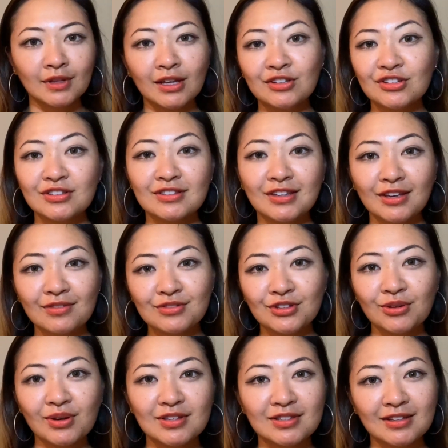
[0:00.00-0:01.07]
It just gives
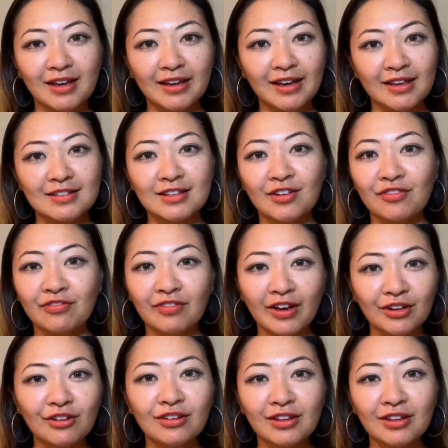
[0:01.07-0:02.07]
USCIS a final